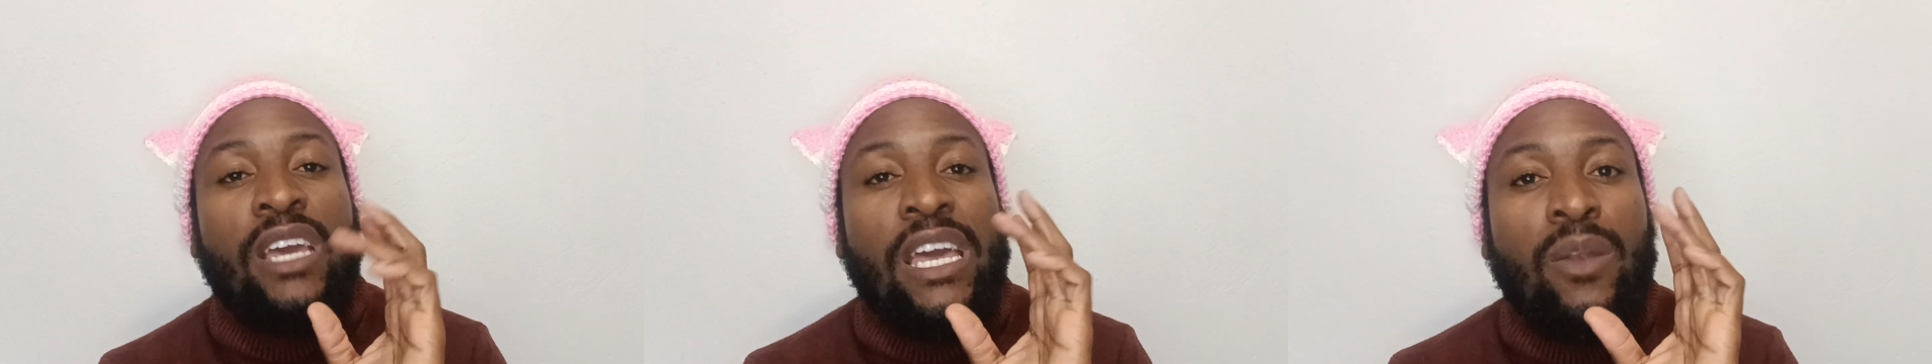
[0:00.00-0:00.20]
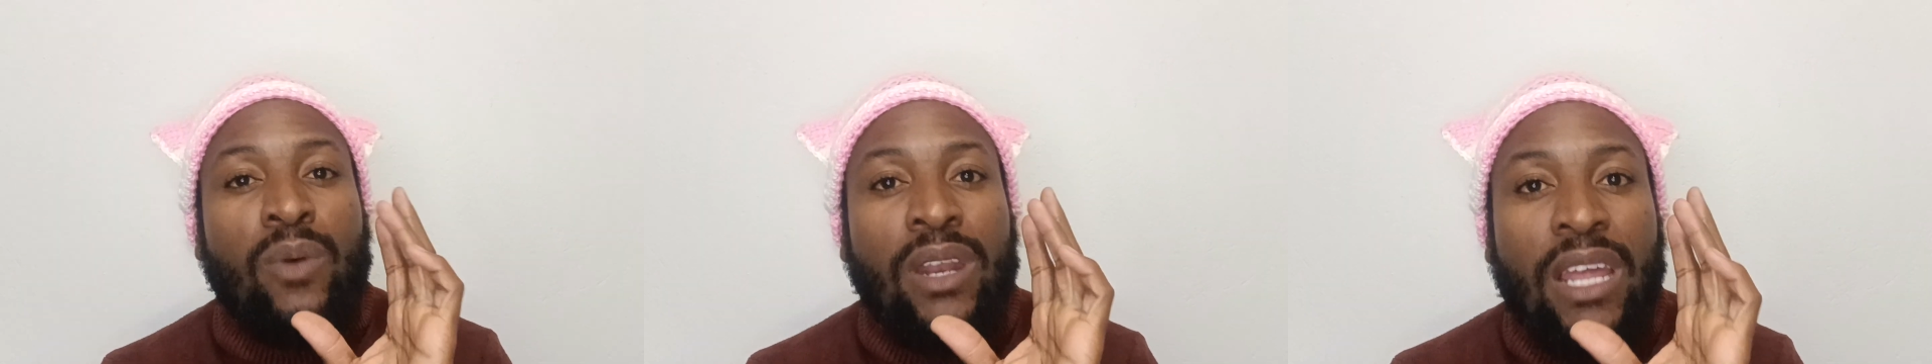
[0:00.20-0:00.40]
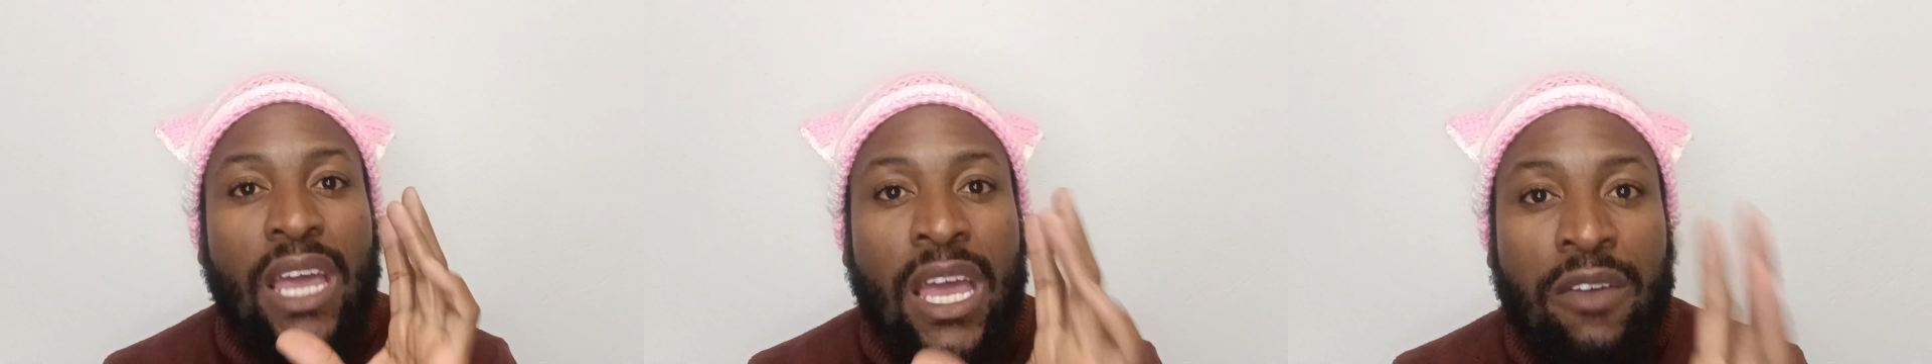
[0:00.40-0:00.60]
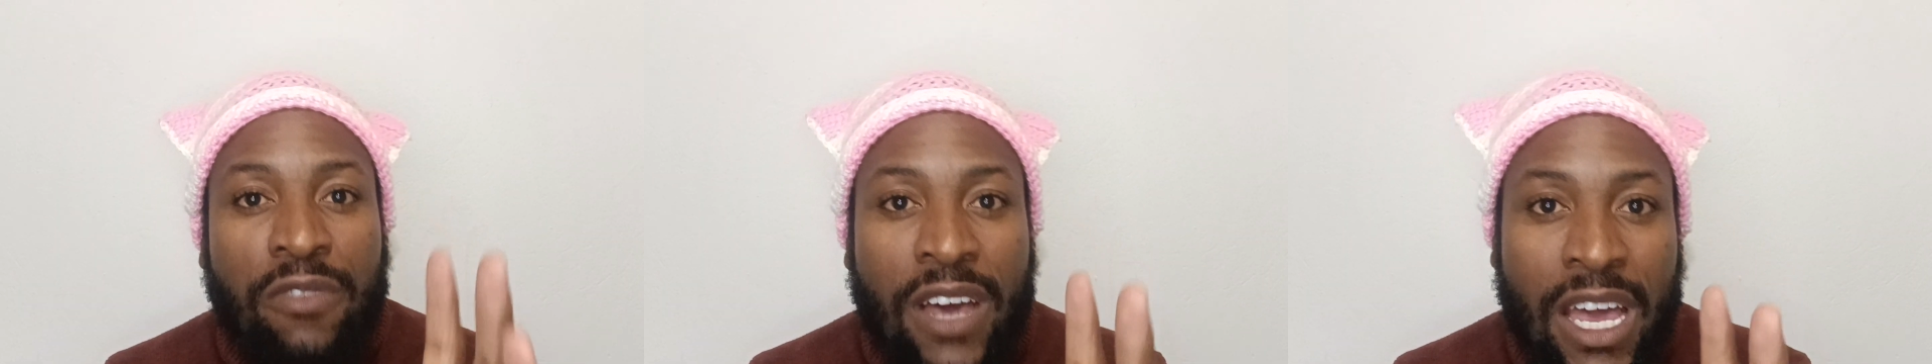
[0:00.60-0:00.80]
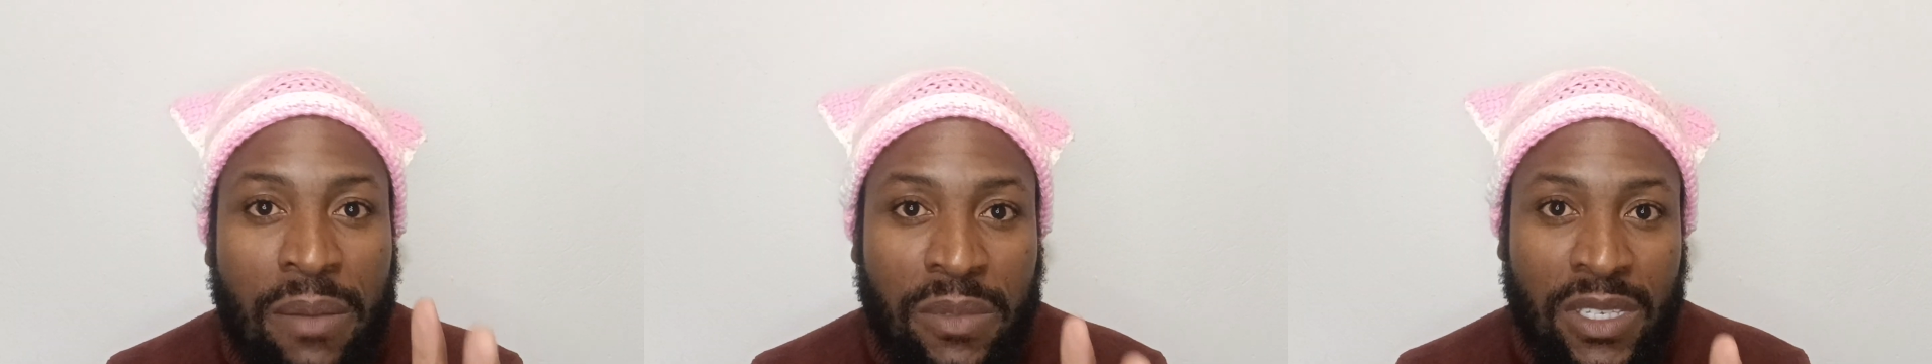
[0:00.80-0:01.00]
And
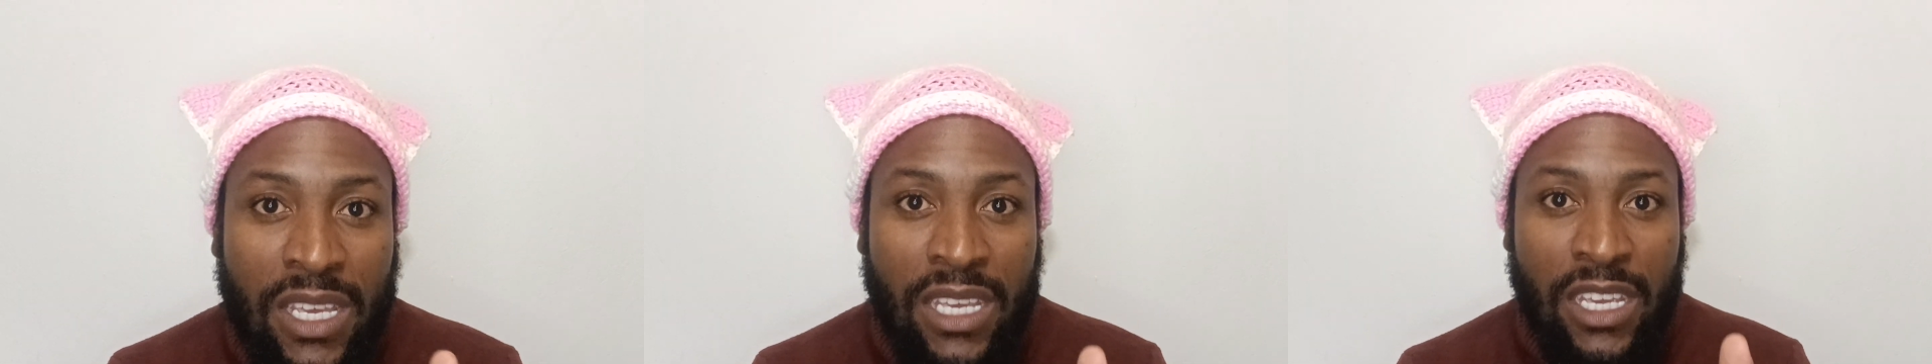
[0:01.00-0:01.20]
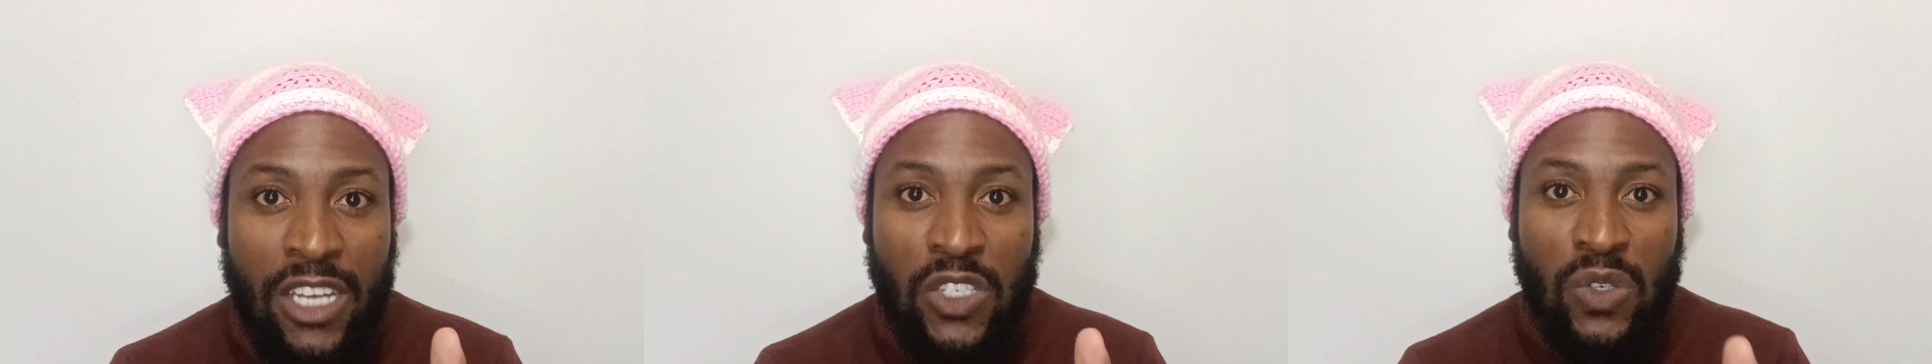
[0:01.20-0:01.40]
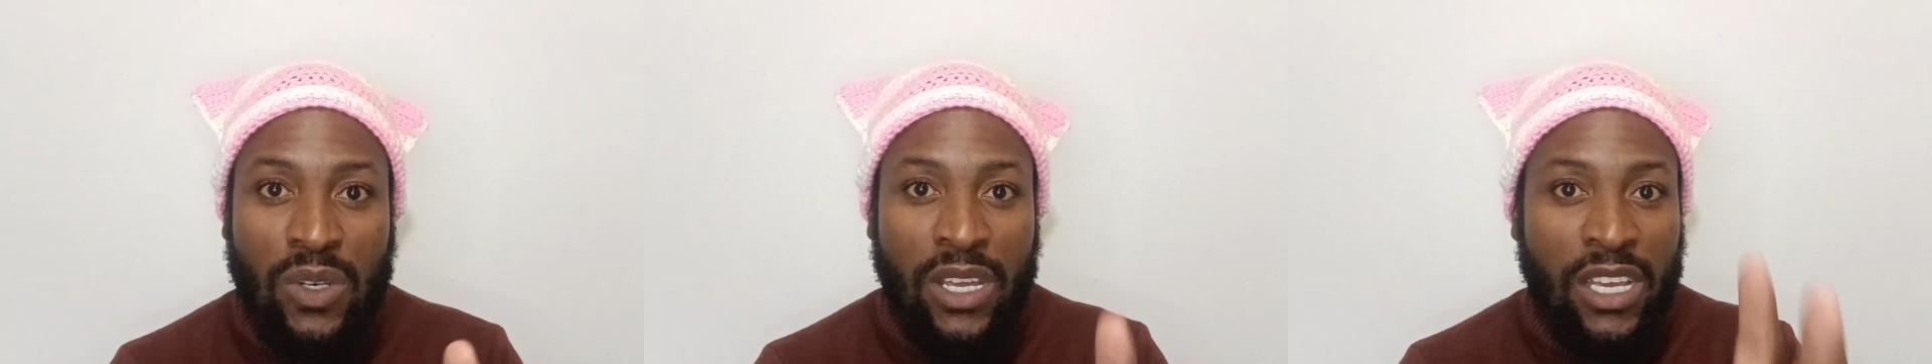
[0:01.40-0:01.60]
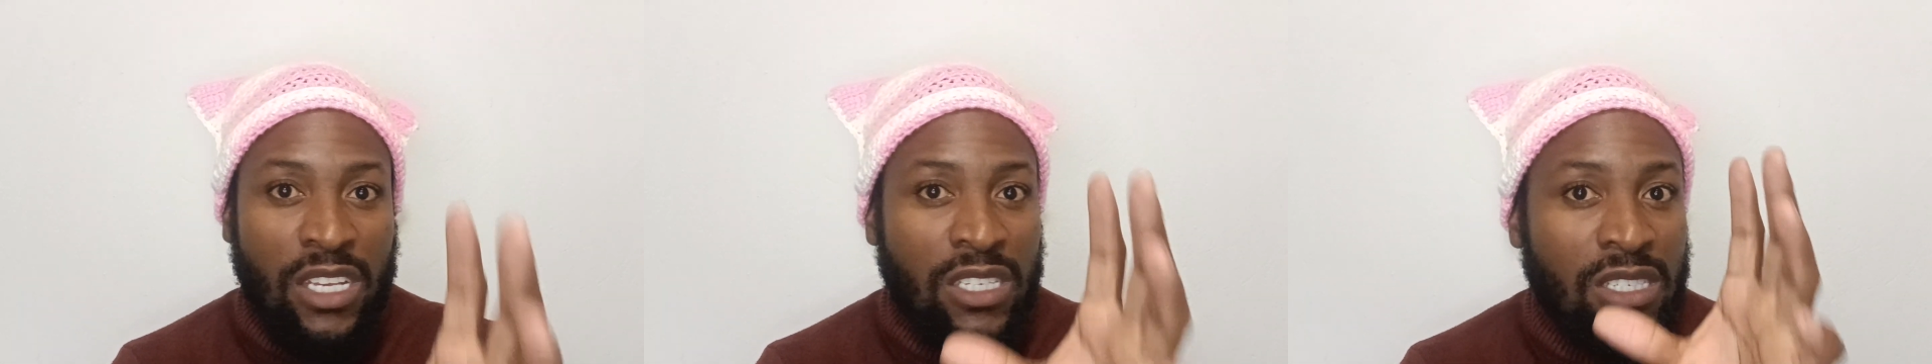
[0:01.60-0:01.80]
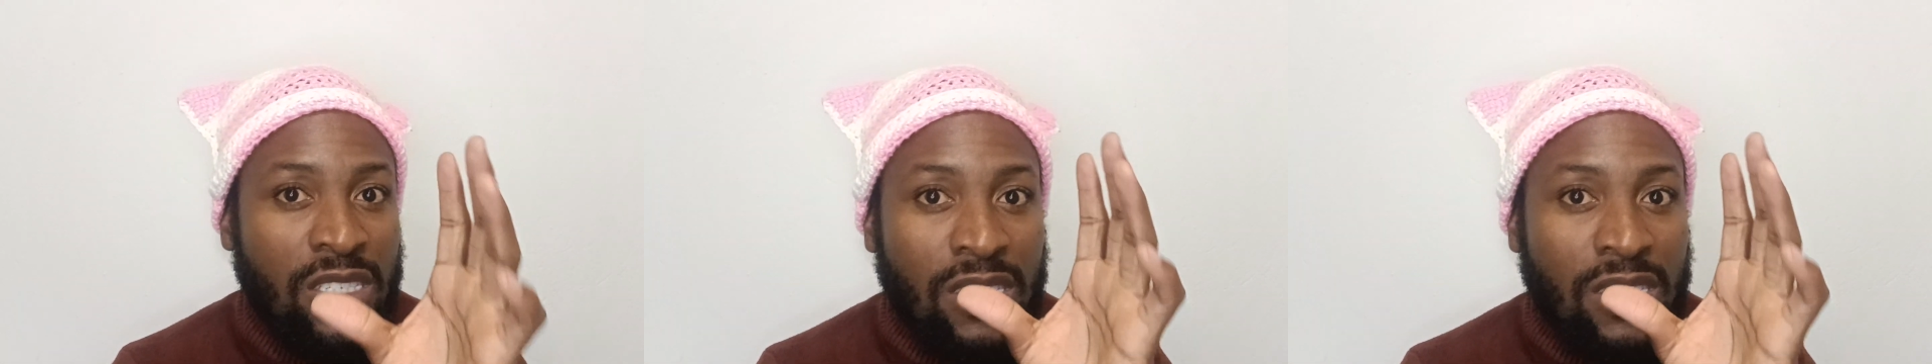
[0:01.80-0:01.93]
whatever I'm saying here today is